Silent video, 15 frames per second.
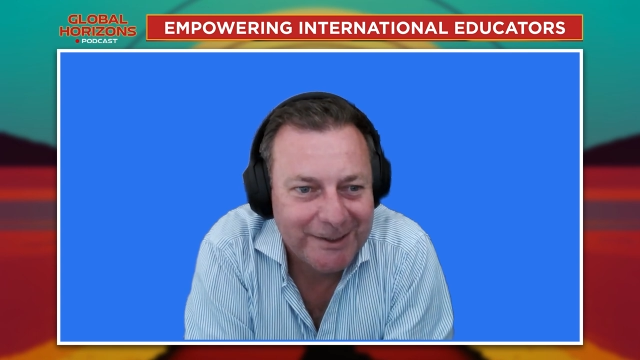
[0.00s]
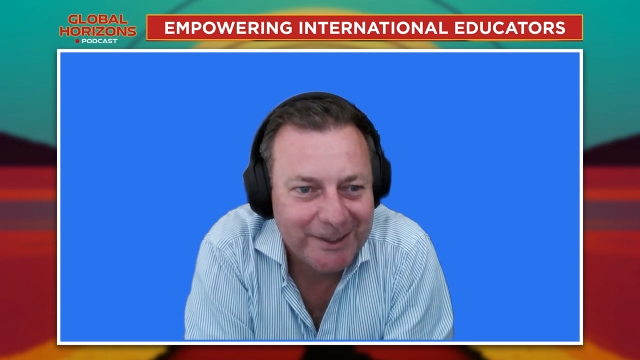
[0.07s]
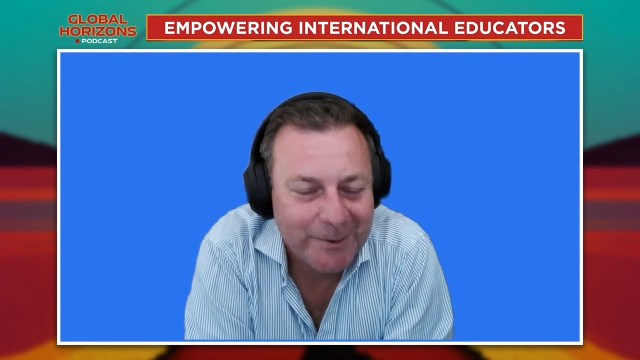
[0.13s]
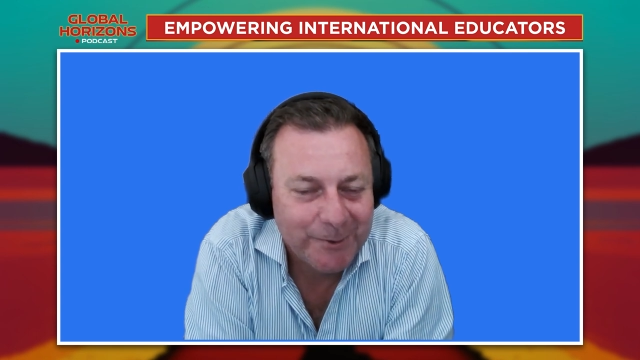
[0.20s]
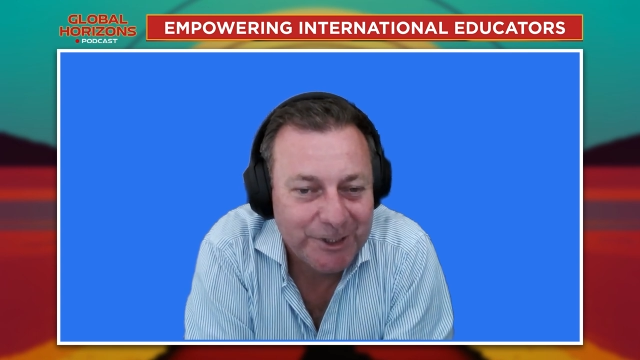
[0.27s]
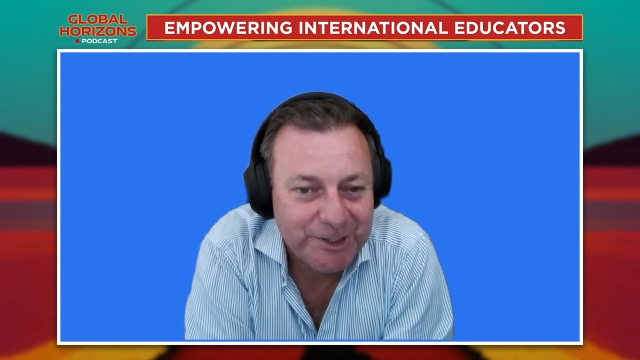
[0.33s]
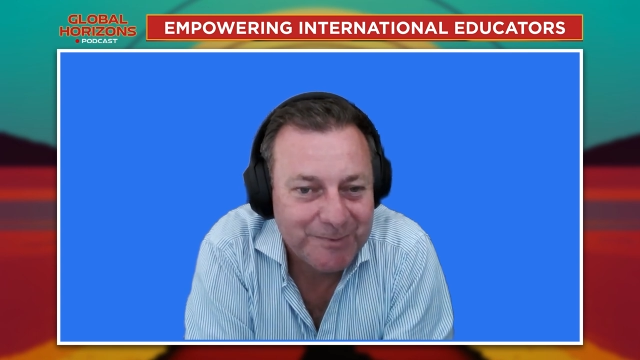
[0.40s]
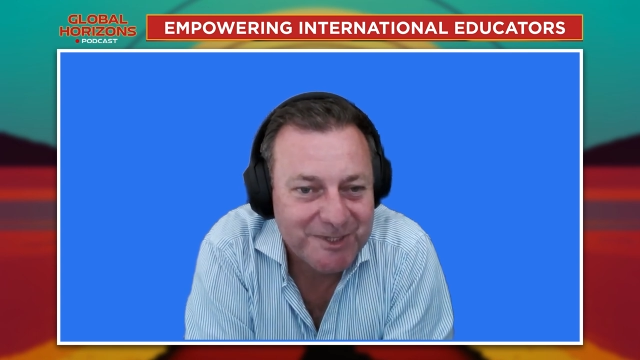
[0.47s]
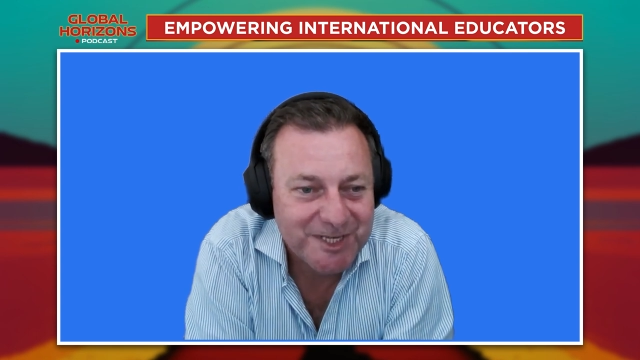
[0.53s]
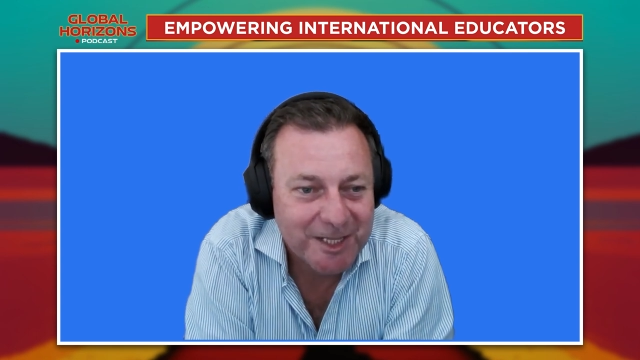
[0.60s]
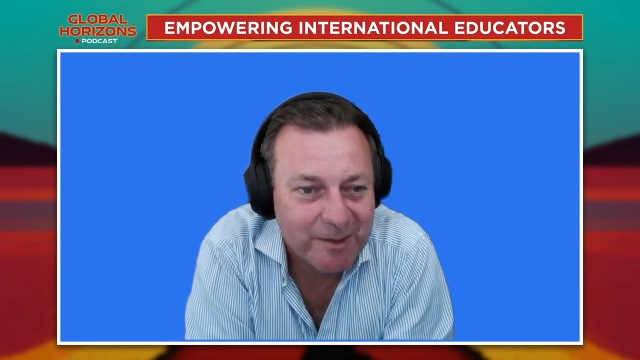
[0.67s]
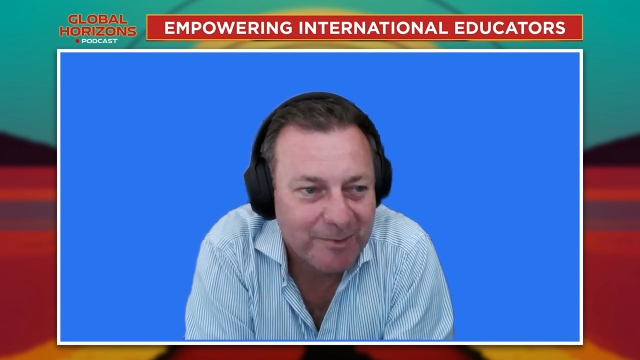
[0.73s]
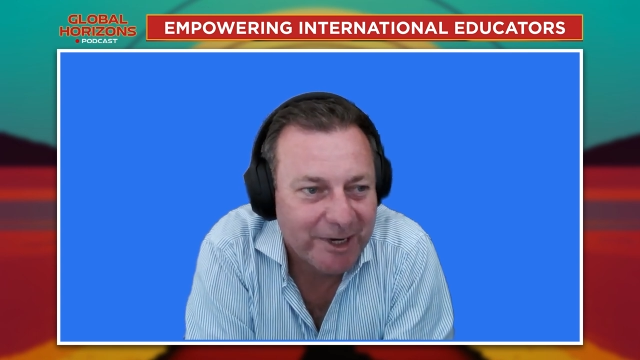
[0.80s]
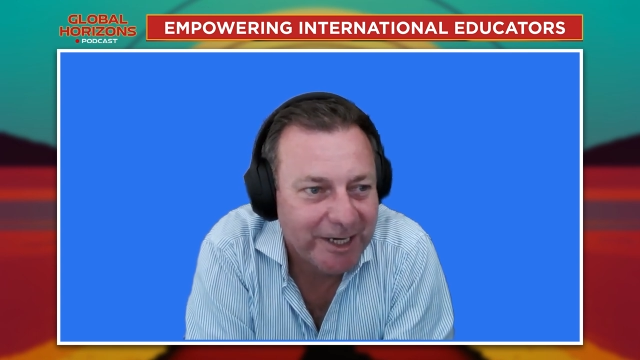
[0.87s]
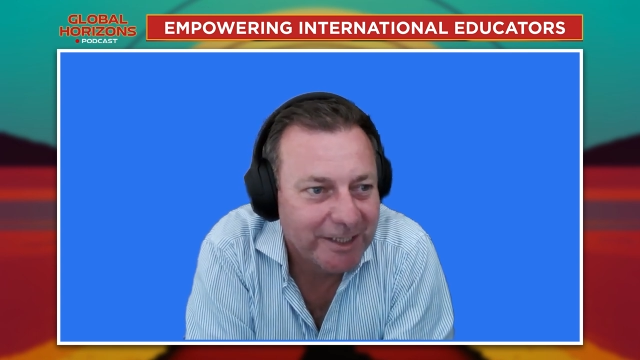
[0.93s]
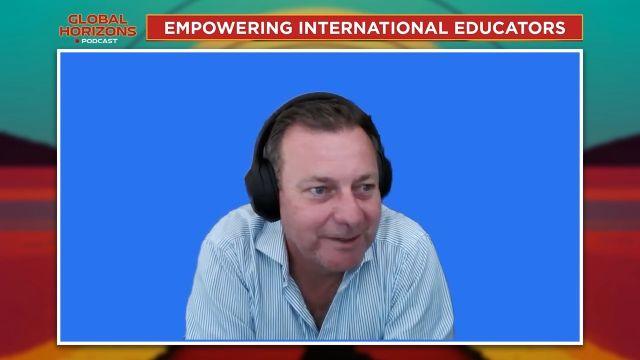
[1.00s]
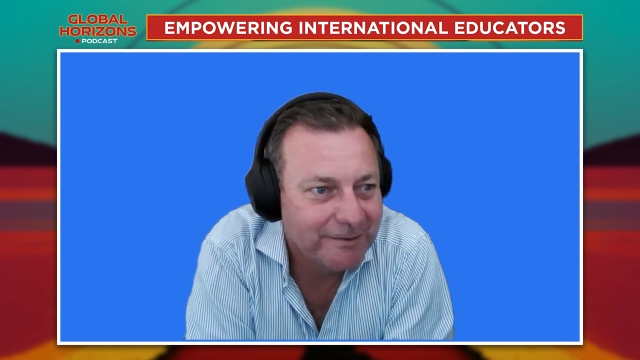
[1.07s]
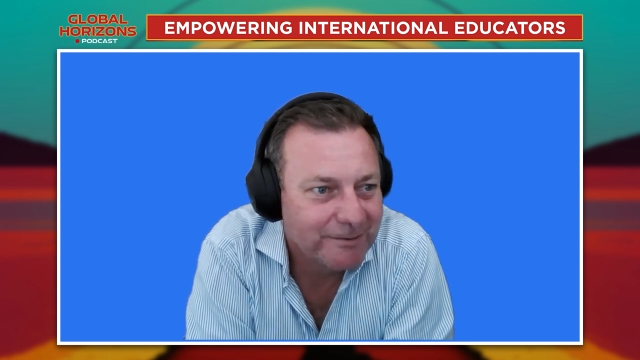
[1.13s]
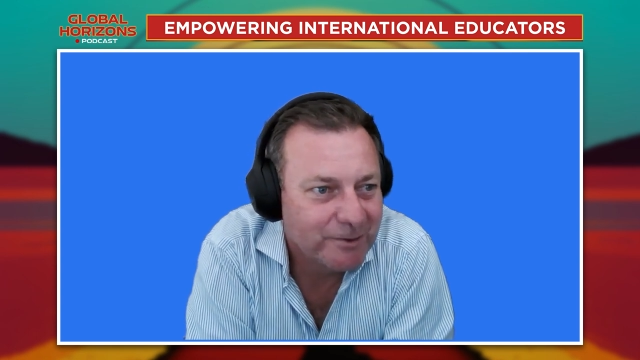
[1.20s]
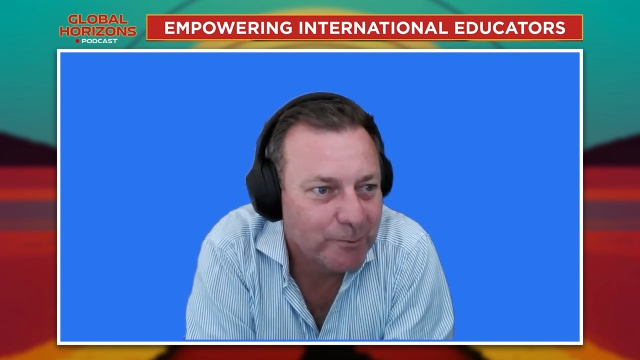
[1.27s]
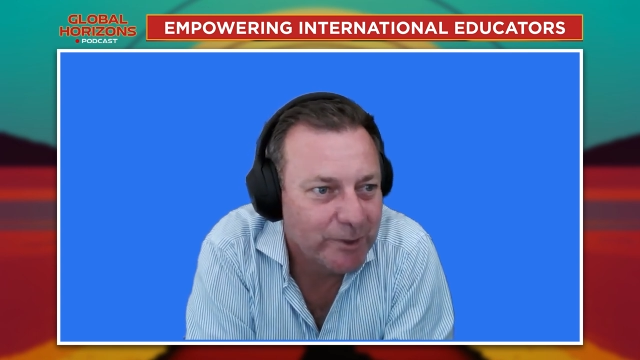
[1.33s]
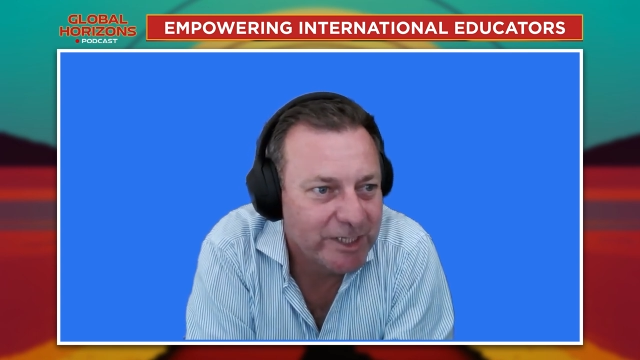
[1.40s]
we should be celebrating
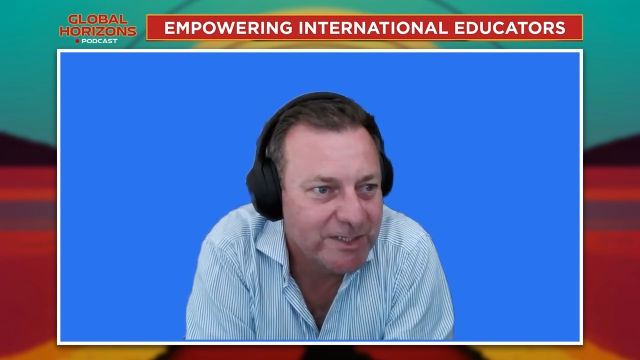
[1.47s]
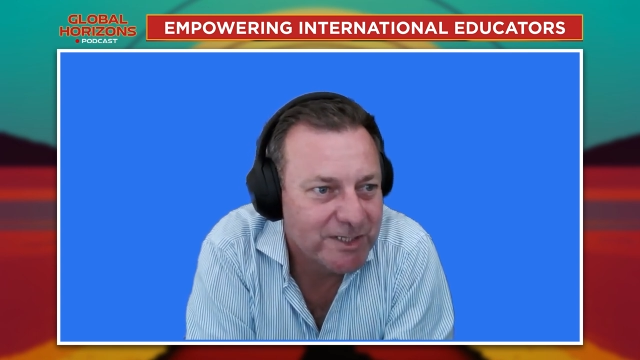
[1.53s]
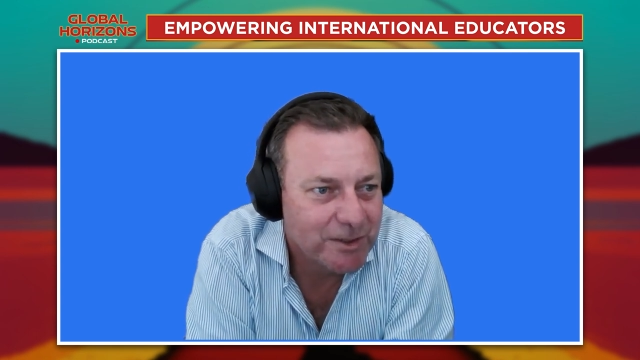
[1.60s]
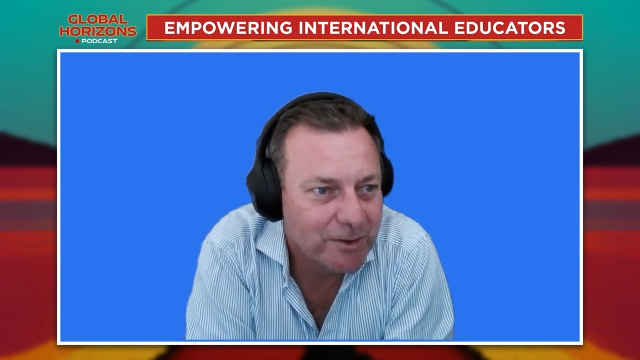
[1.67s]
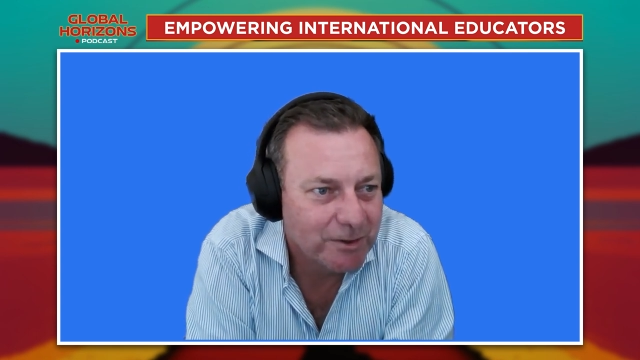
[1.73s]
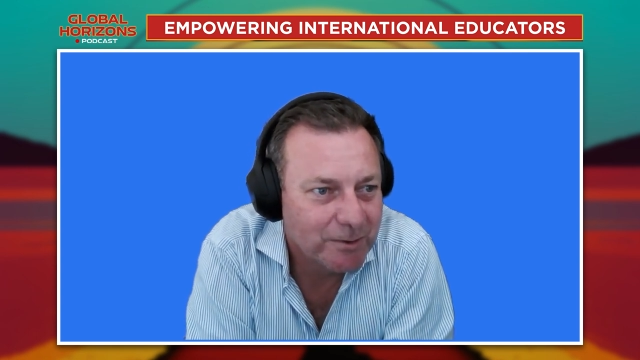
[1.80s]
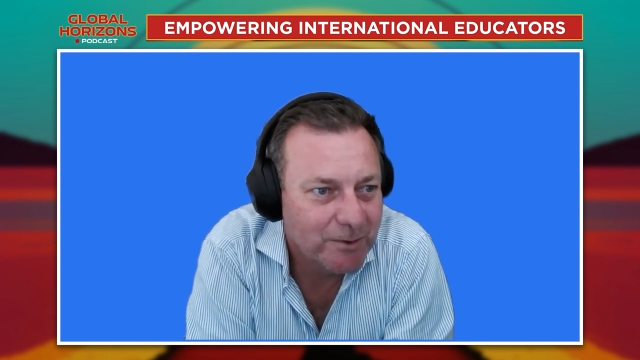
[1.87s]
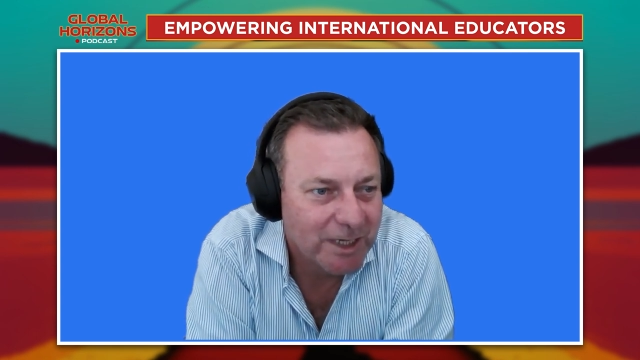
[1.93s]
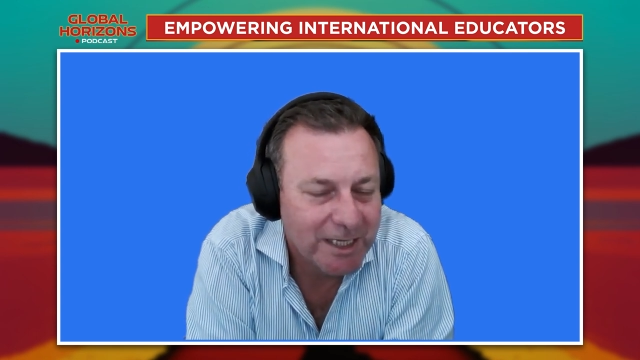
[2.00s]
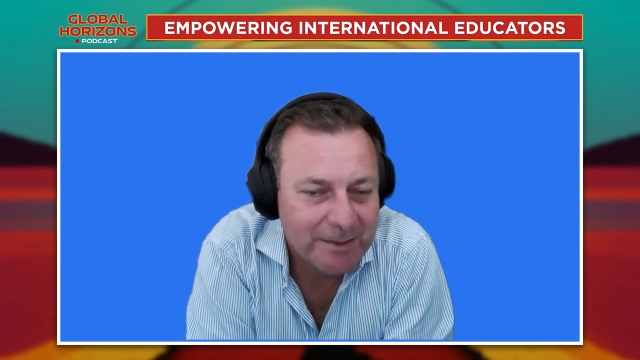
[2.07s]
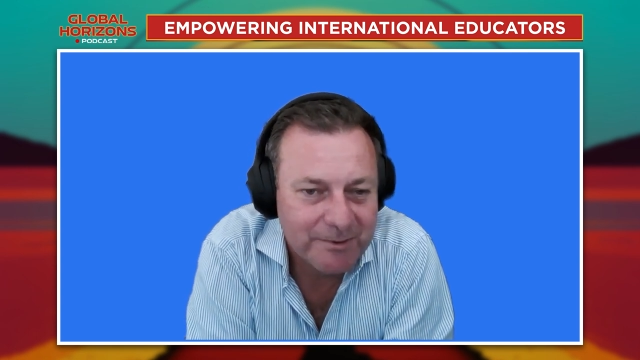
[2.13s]
the wins along the way,